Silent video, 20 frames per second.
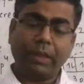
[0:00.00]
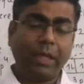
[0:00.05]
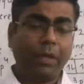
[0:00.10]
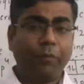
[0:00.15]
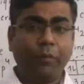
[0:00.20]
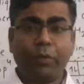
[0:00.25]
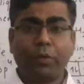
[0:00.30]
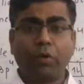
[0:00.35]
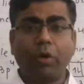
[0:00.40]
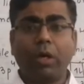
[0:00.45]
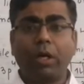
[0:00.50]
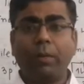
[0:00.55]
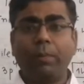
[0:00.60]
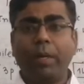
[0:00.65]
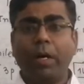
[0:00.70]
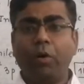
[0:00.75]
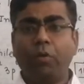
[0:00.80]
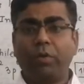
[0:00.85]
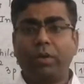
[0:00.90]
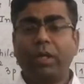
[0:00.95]
And if we talk
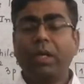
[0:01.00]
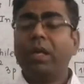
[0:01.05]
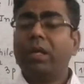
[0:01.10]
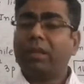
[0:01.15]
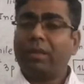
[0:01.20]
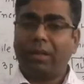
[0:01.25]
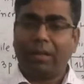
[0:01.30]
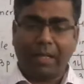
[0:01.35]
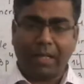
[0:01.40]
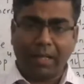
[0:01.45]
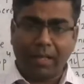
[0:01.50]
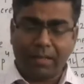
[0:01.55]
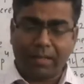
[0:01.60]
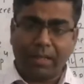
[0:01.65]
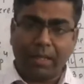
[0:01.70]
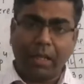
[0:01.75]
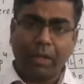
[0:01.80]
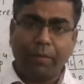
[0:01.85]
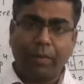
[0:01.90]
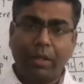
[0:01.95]
about third
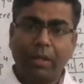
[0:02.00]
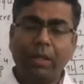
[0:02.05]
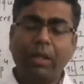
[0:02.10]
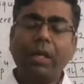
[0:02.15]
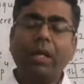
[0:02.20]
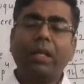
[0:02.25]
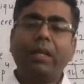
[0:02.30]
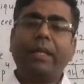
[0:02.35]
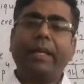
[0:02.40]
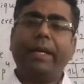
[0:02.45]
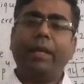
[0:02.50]
energy level,